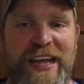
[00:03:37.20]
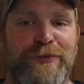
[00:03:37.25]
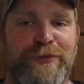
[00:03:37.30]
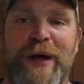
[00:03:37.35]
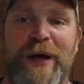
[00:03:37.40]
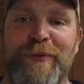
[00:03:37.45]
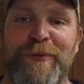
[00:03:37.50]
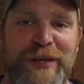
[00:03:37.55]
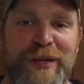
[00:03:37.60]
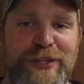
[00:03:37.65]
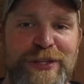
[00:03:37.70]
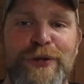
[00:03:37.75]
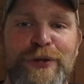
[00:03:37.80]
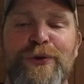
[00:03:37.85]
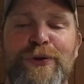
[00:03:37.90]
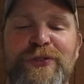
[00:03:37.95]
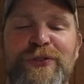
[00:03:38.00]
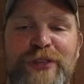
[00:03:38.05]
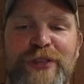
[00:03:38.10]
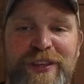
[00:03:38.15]
why we
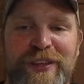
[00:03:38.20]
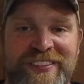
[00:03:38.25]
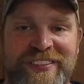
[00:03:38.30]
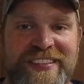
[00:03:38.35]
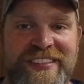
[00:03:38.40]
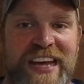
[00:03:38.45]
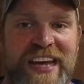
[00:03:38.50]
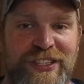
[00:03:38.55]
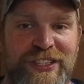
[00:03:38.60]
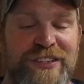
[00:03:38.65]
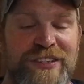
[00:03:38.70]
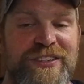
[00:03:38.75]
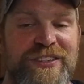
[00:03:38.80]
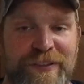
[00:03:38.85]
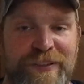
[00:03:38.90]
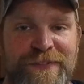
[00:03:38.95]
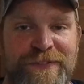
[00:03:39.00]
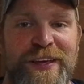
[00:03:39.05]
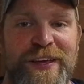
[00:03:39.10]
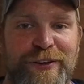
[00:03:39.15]
use these sessions
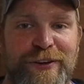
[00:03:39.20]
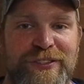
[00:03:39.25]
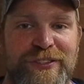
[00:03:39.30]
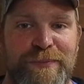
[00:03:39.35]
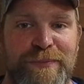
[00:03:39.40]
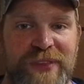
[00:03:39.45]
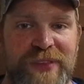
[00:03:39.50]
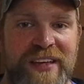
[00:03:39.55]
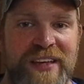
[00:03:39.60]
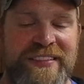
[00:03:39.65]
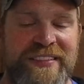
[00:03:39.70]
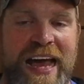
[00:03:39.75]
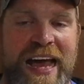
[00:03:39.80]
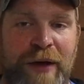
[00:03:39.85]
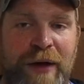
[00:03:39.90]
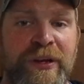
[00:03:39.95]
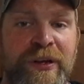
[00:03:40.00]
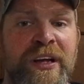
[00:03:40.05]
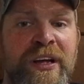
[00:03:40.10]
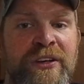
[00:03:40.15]
to figure some things
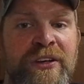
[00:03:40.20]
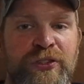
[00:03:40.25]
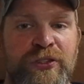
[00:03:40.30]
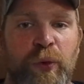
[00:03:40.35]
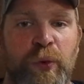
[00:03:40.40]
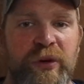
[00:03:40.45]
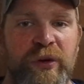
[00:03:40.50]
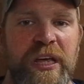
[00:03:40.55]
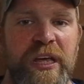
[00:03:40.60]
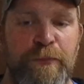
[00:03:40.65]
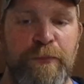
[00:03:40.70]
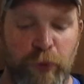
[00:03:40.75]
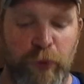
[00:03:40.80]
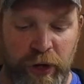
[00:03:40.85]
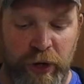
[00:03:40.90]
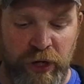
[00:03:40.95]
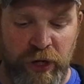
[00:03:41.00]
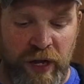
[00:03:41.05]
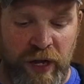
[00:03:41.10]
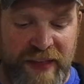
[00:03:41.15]
out. So we'll keep
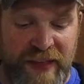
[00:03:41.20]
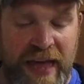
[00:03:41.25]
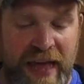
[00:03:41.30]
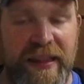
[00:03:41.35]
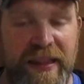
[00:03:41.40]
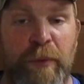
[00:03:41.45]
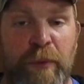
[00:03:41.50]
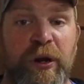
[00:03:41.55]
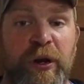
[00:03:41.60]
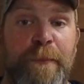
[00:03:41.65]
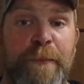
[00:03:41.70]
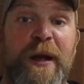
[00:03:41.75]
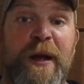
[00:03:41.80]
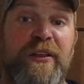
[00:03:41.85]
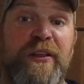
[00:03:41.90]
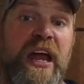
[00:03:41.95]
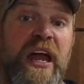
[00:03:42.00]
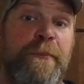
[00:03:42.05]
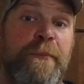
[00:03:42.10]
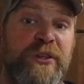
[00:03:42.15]
working on that. Now we're going to
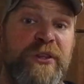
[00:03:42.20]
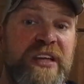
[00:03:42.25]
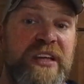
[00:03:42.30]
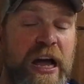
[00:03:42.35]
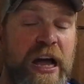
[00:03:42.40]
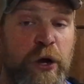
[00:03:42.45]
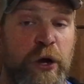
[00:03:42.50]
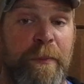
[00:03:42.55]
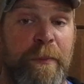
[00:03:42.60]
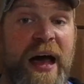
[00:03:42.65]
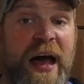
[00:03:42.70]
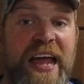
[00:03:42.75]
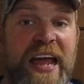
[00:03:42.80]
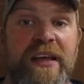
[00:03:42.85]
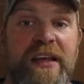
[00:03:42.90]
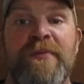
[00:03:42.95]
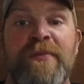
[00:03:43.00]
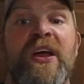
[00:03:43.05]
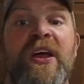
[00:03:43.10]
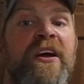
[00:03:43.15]
pair that up with the Echo
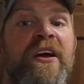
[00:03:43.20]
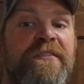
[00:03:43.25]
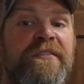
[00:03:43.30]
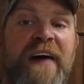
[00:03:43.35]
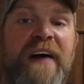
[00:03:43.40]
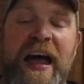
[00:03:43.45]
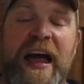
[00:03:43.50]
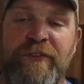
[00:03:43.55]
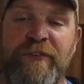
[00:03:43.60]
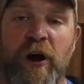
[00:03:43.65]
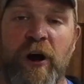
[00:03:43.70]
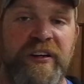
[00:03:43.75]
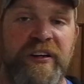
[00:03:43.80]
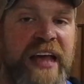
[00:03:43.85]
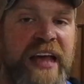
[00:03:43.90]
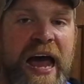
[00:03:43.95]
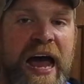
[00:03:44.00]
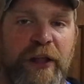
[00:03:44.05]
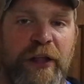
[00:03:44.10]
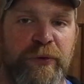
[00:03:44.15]
Bike. 5 hard
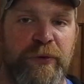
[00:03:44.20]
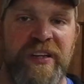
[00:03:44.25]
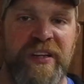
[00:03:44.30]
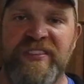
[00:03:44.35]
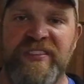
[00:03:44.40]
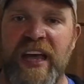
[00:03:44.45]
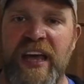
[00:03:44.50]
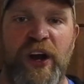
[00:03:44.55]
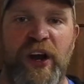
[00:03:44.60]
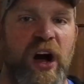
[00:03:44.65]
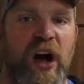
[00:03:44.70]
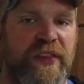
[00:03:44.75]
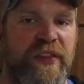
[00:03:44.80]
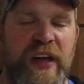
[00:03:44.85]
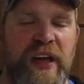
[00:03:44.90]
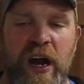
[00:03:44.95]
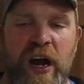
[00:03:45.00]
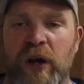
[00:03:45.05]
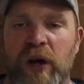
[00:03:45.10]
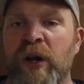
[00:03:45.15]
calories, get on
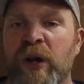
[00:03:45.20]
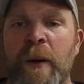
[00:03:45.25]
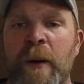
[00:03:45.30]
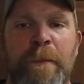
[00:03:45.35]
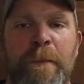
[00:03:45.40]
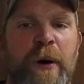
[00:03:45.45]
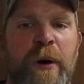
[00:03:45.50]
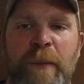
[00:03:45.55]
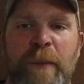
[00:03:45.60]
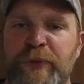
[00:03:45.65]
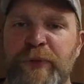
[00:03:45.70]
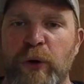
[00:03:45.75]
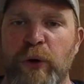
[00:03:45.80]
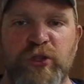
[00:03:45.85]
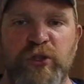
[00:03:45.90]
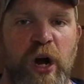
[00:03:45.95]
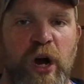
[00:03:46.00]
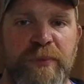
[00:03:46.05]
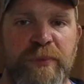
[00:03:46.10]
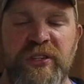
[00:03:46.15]
there, pump
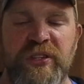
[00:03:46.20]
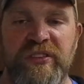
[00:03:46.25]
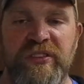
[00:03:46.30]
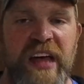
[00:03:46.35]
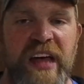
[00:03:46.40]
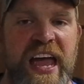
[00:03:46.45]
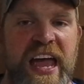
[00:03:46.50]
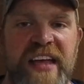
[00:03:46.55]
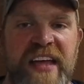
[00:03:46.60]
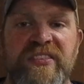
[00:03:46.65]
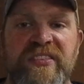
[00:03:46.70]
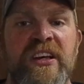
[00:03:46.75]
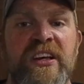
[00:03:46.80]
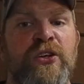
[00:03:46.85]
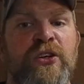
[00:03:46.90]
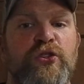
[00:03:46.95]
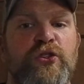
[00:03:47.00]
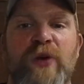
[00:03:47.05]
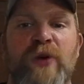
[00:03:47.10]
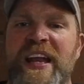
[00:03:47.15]
those arms and legs,
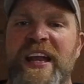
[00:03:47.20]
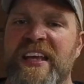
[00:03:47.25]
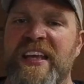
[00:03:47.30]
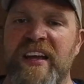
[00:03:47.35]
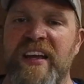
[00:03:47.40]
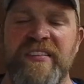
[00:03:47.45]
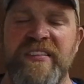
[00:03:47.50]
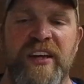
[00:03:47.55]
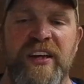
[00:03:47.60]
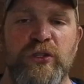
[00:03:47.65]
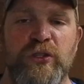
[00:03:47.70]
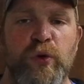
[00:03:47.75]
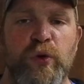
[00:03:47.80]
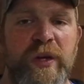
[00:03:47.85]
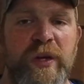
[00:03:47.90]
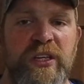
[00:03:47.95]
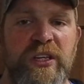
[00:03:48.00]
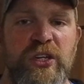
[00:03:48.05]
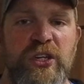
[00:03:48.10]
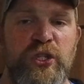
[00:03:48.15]
try to get it done as
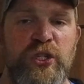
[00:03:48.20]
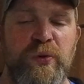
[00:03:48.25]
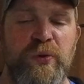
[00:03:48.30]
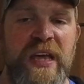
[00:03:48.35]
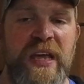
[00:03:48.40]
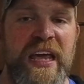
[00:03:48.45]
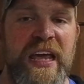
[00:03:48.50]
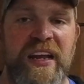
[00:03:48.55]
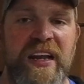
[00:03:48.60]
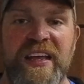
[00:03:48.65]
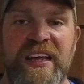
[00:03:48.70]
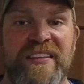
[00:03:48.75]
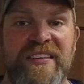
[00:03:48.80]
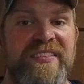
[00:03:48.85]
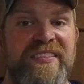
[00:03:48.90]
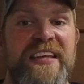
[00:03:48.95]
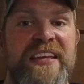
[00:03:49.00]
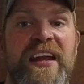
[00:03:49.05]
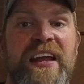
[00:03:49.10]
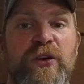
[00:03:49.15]
quickly as you can. Again,
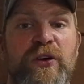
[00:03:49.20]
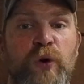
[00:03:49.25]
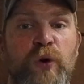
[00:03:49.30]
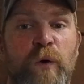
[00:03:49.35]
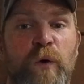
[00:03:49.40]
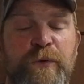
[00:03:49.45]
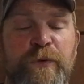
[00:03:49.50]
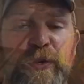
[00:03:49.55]
set a goal for